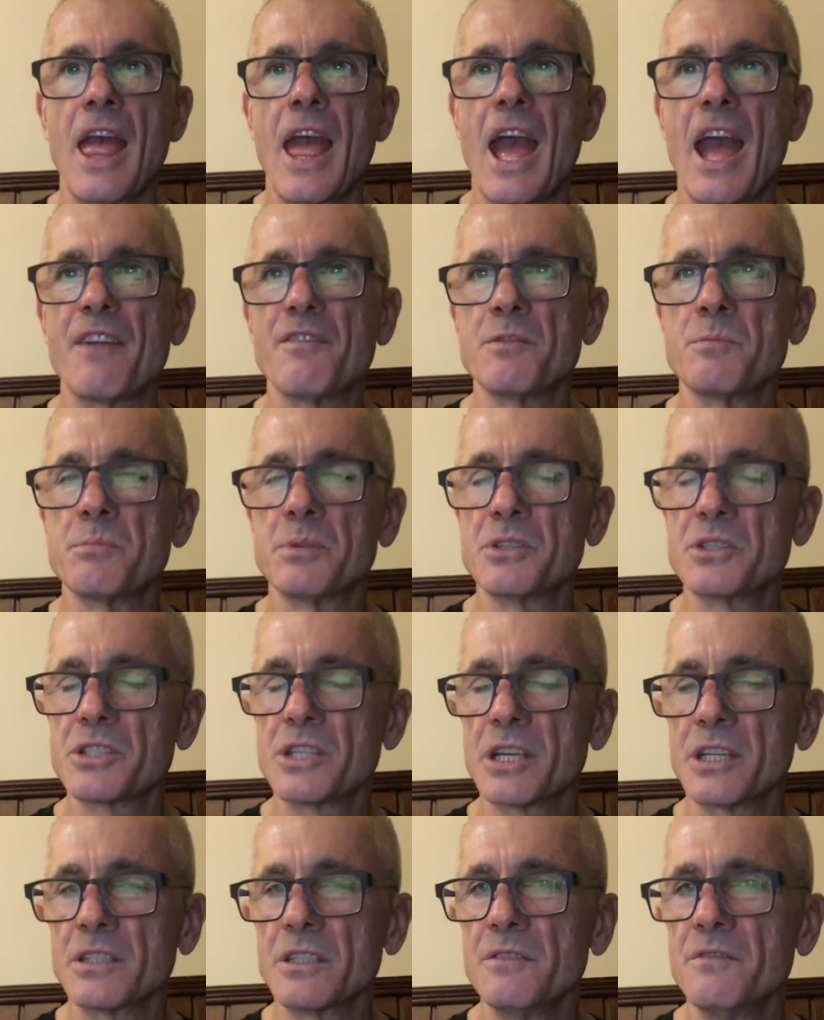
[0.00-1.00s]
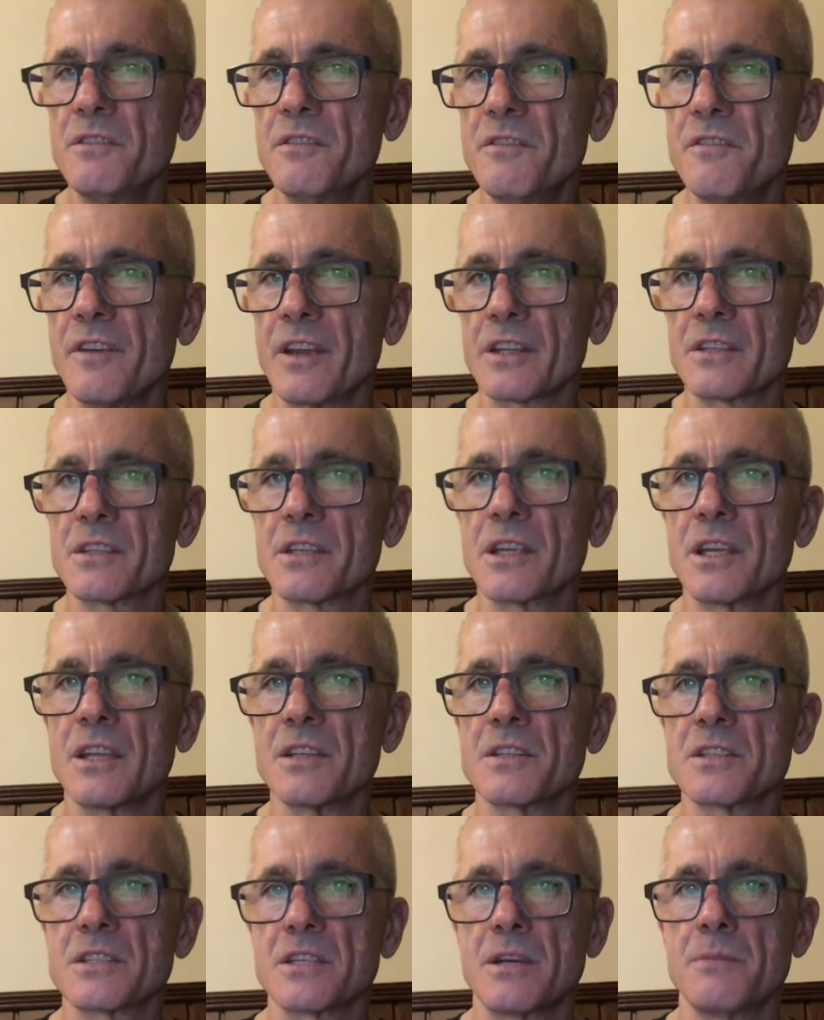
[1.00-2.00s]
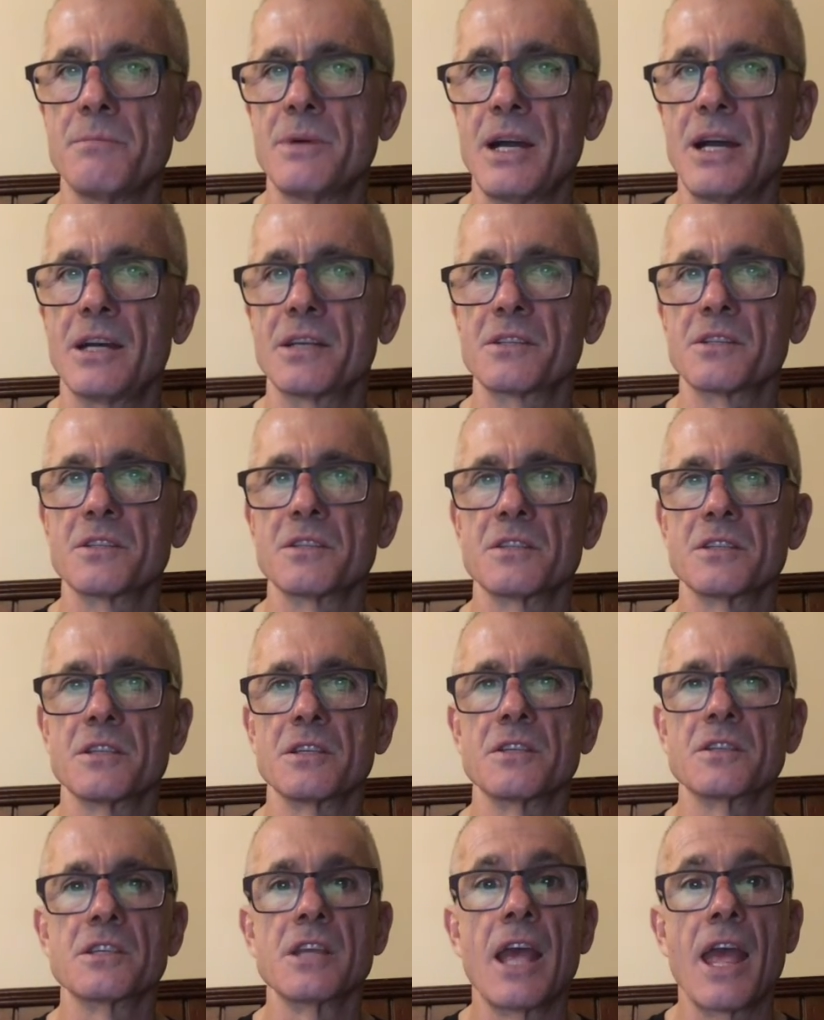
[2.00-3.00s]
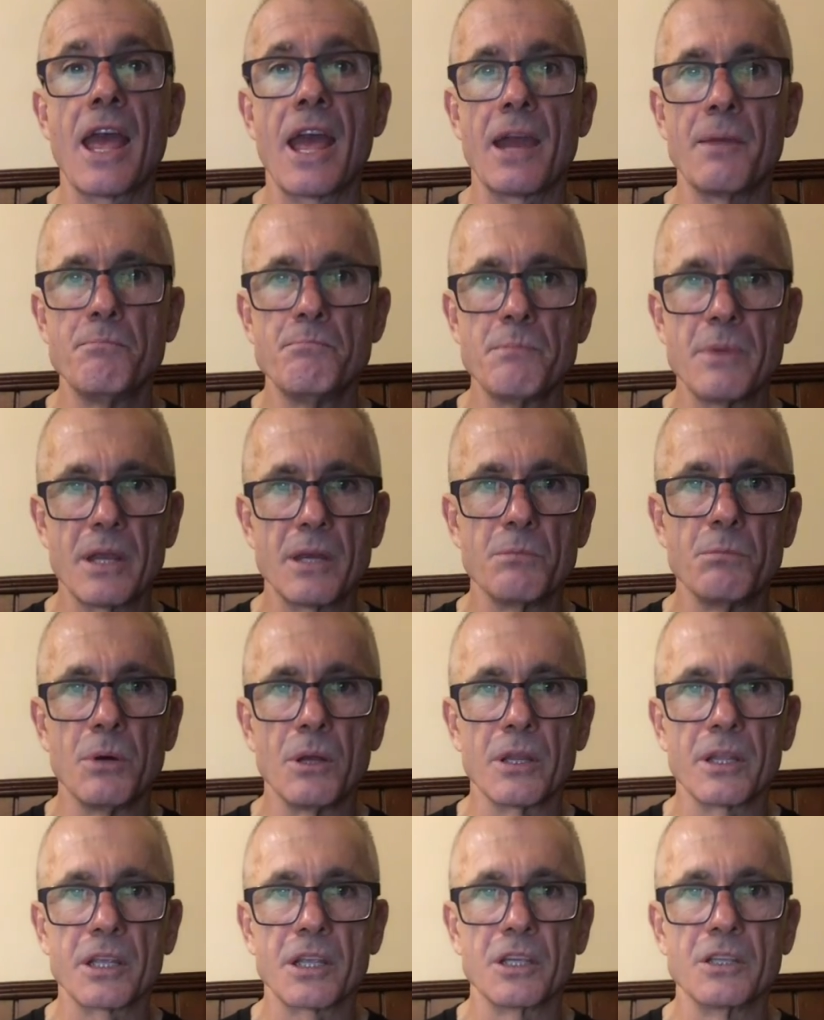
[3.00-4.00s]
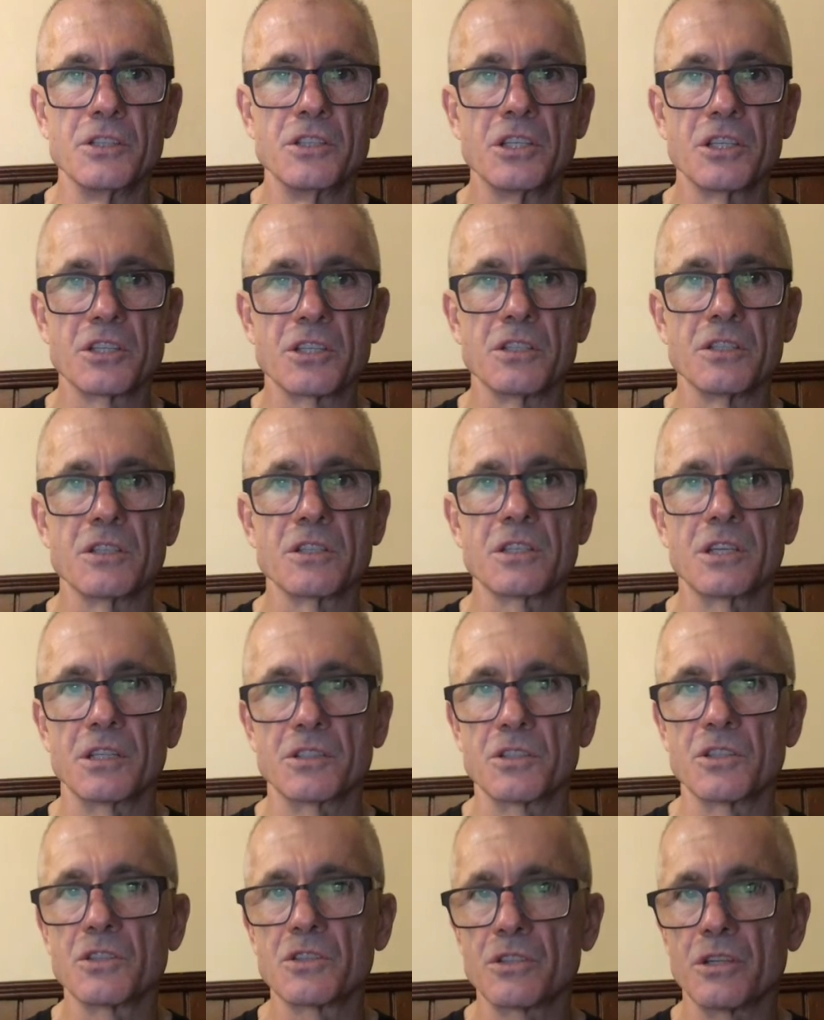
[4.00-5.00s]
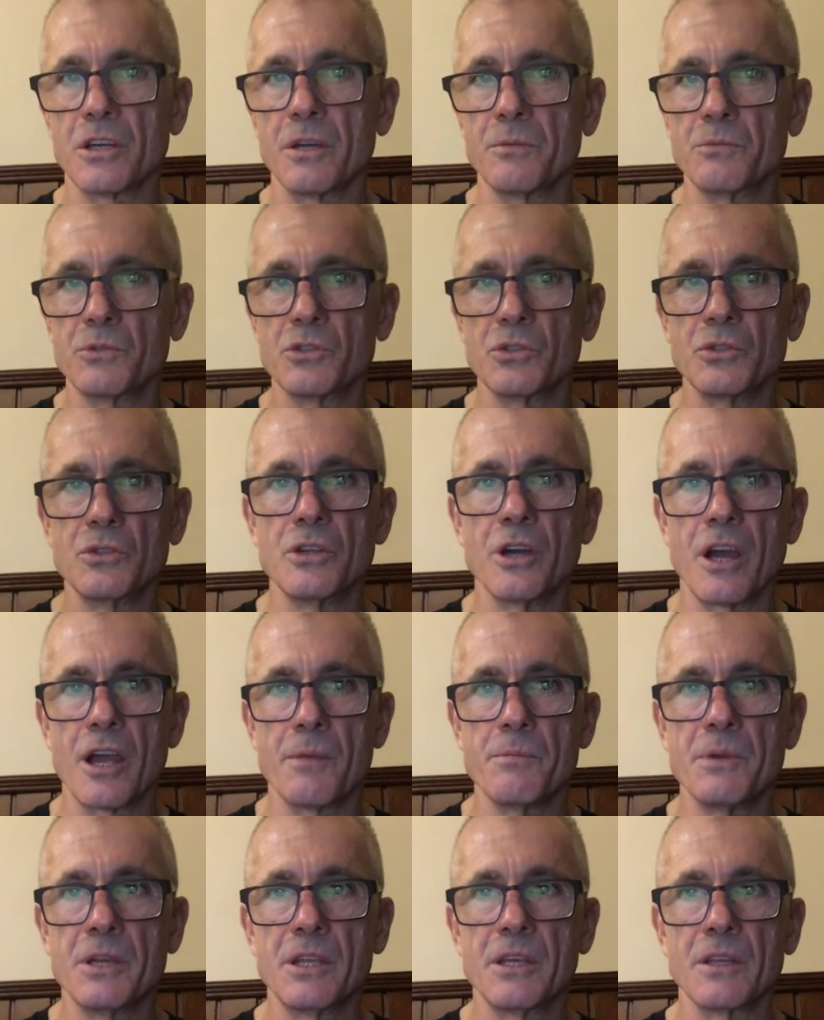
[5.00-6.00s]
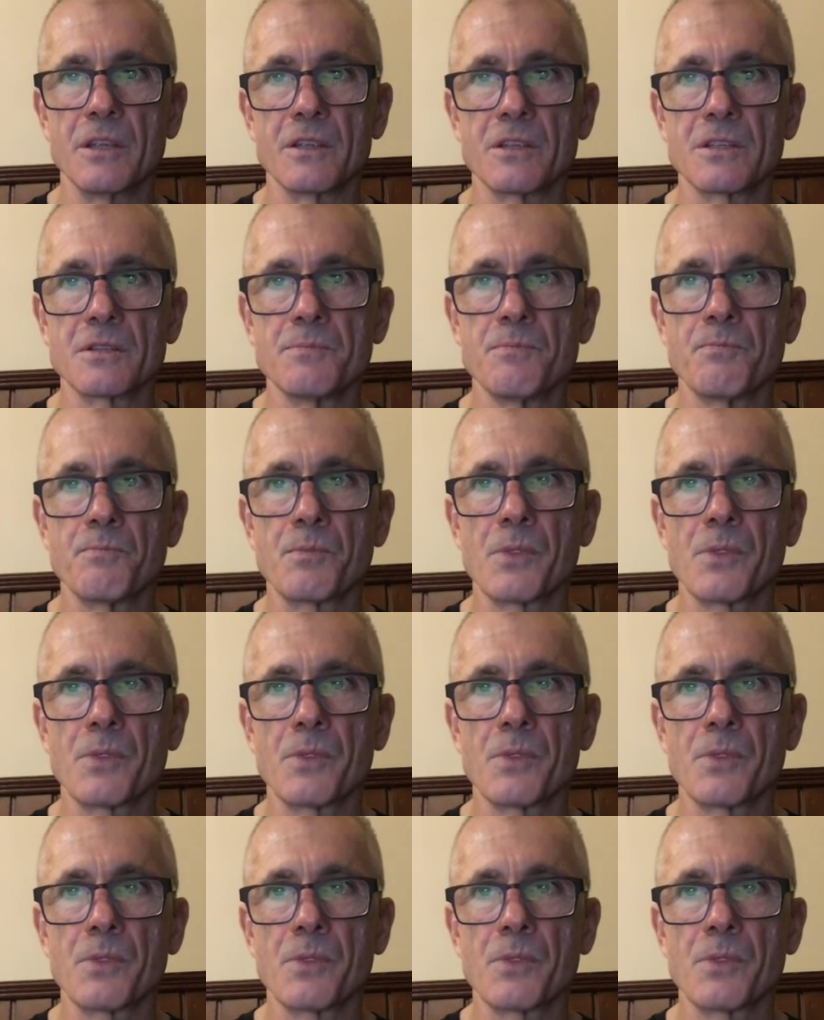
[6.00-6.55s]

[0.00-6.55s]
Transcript: have a protective effect against some heart disease and metabolic conditions such as type 2 diabetes.